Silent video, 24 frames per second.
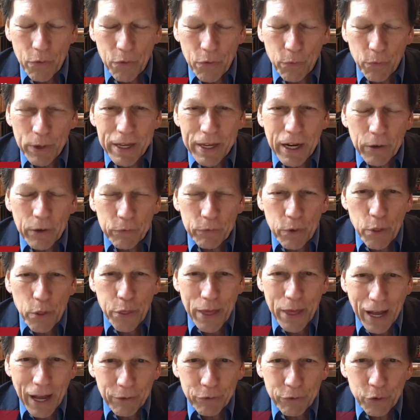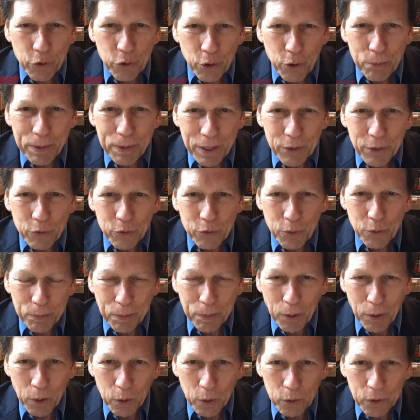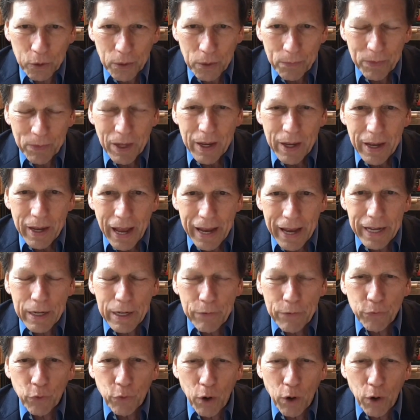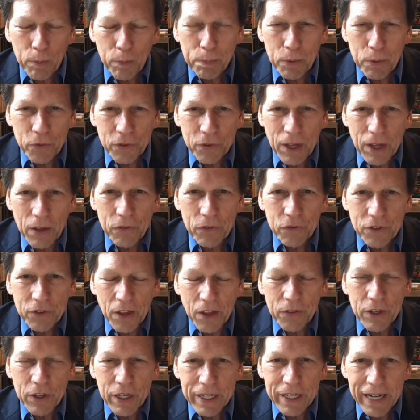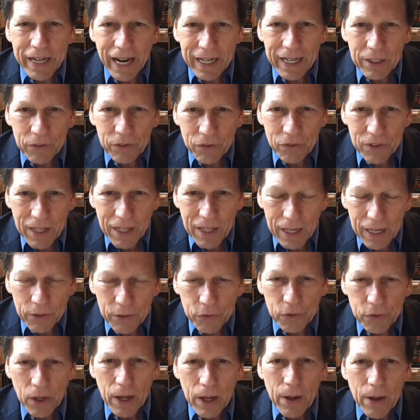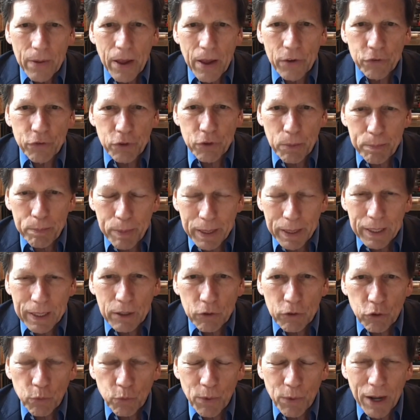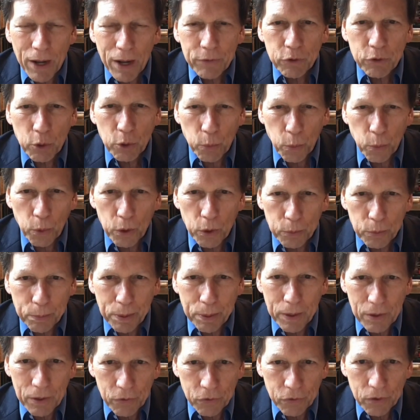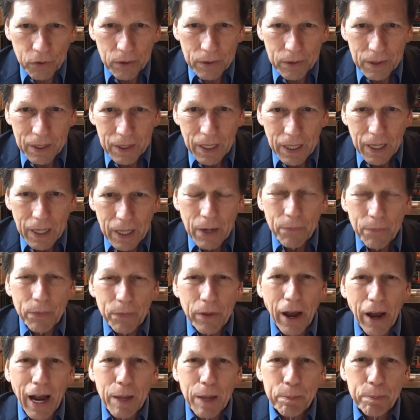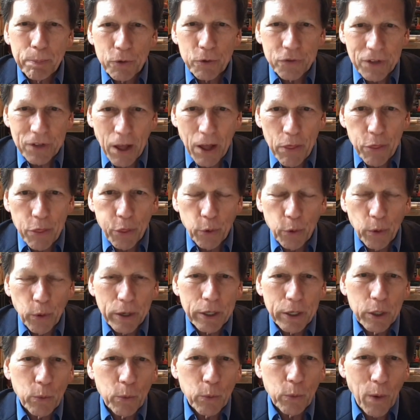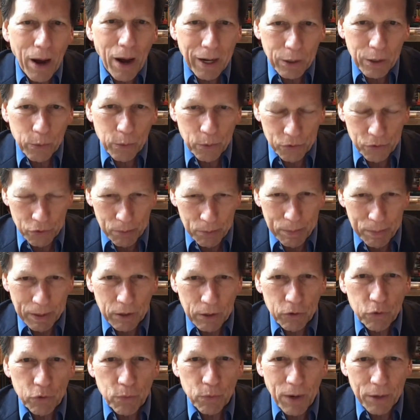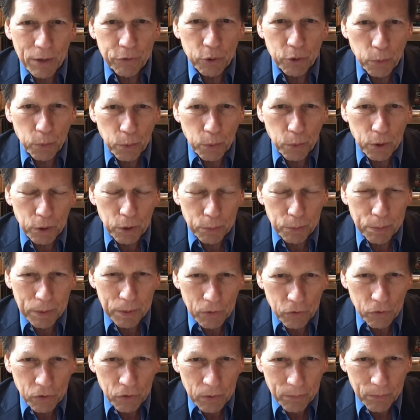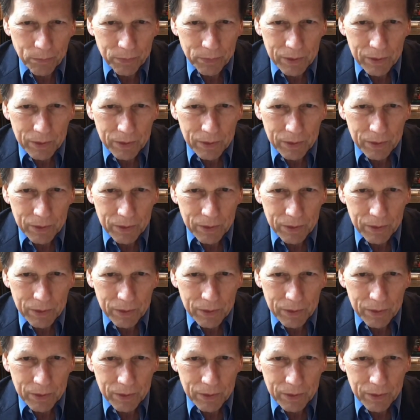300,000 Europeans were polled. 84% said the United States is the biggest threat to world peace. 9% thought Iraq was the biggest threat to world peace.